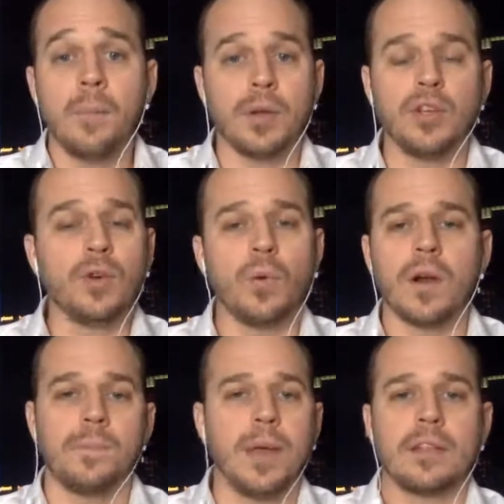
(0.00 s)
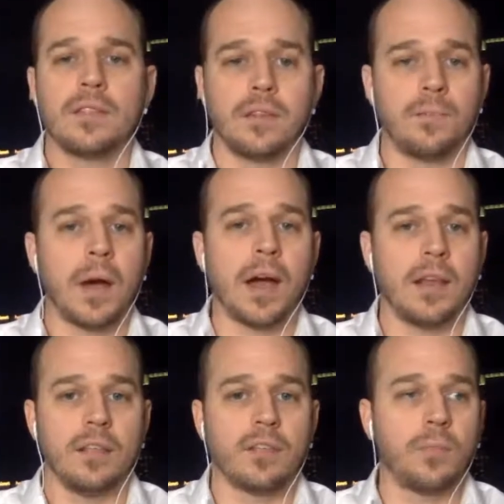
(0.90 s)
but you don't want to pick the
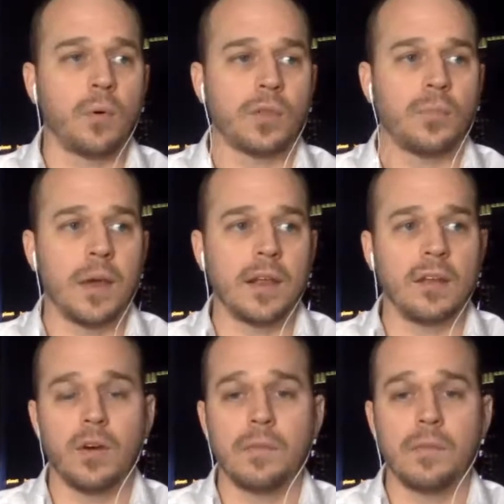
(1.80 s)
spot in sports betting.